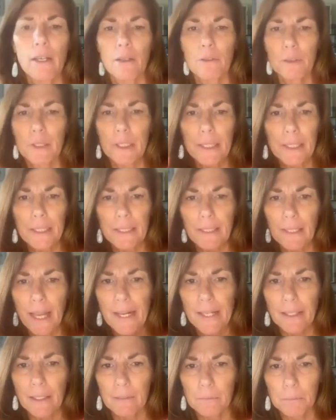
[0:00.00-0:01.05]
really
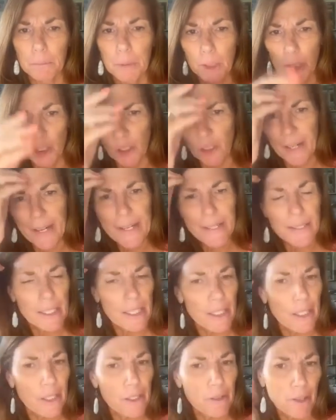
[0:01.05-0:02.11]
like blurry to
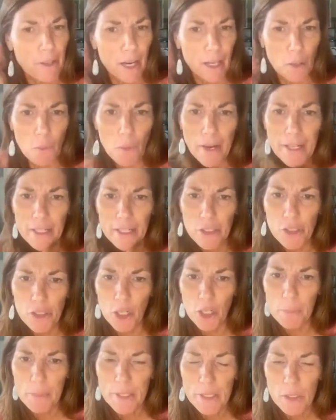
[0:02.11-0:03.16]
you? Not quite as
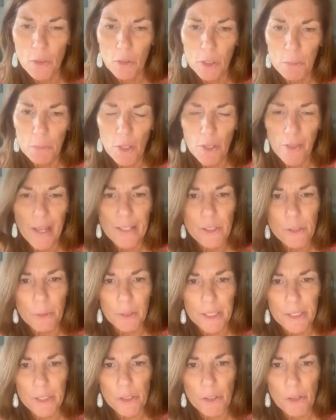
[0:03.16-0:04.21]
sharp as normal? That's
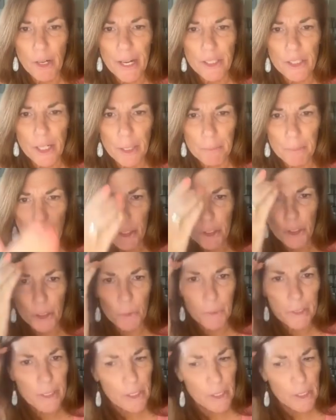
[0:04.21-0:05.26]
really strange. I'm not sure
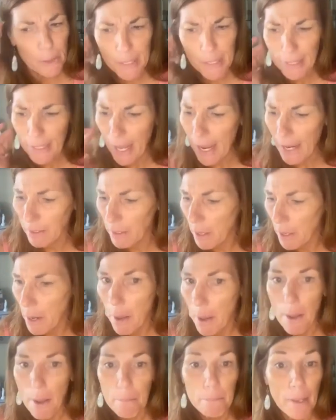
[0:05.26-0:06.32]
what's doing that.
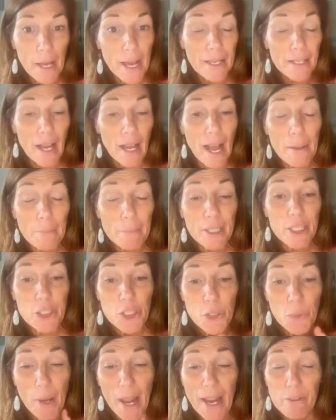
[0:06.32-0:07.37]
But I'm going to
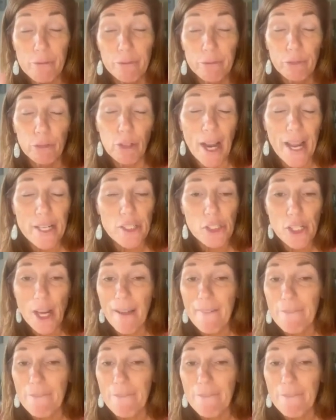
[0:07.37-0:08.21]
do a fresh,